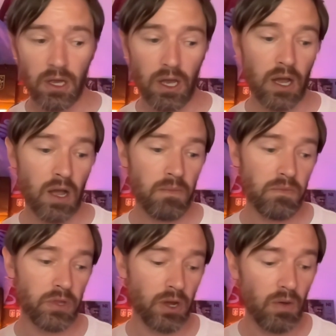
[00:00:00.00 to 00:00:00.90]

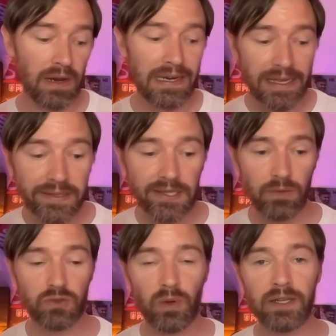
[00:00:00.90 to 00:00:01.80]
At least he
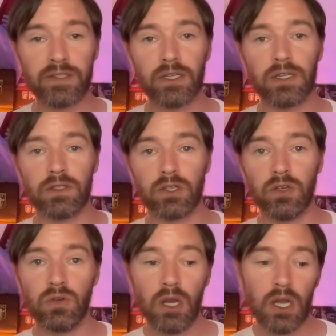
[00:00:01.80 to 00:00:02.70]
was willing
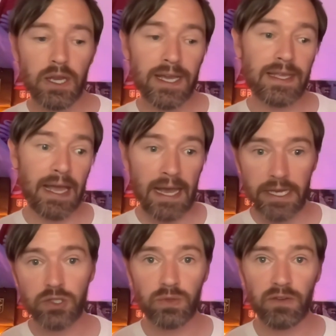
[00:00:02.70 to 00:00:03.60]
to
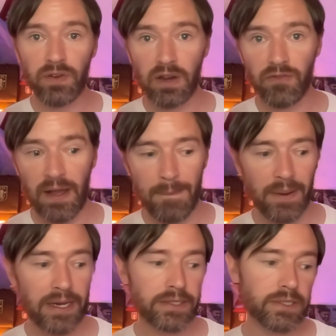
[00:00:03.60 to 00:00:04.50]
engage with the Villa fan
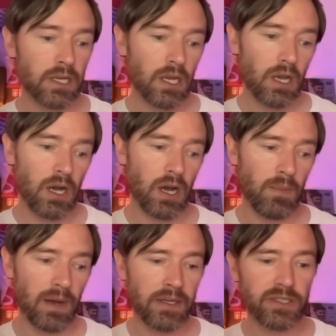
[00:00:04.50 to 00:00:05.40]
base.
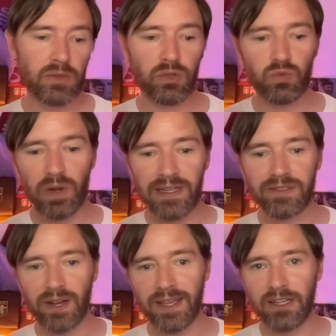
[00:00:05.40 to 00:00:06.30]
At least he was willing
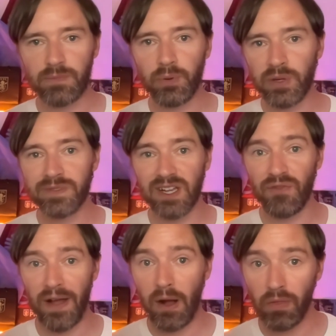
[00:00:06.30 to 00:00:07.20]
to, I guess, put
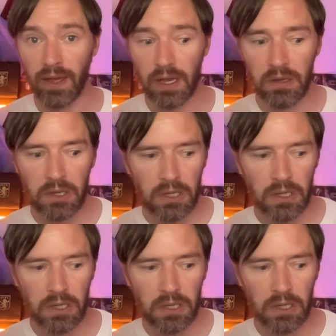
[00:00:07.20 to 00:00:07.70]
himself out there.